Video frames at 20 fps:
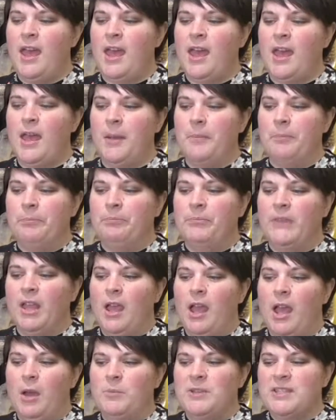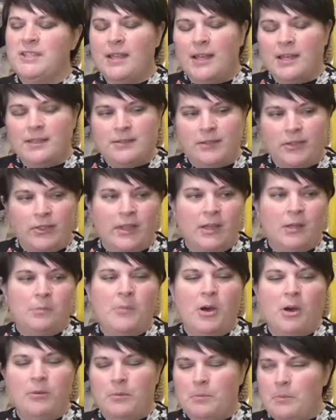And we started to think
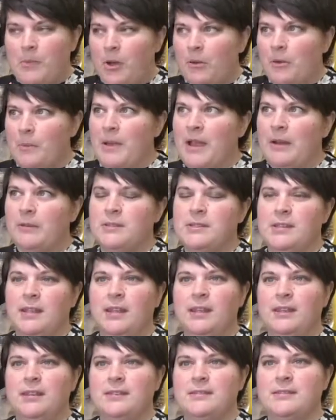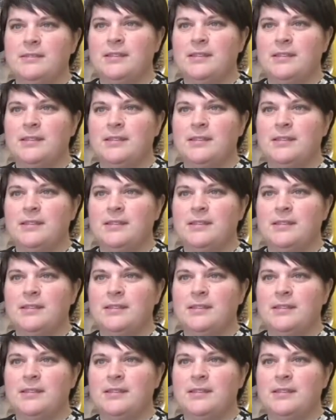more and more about it and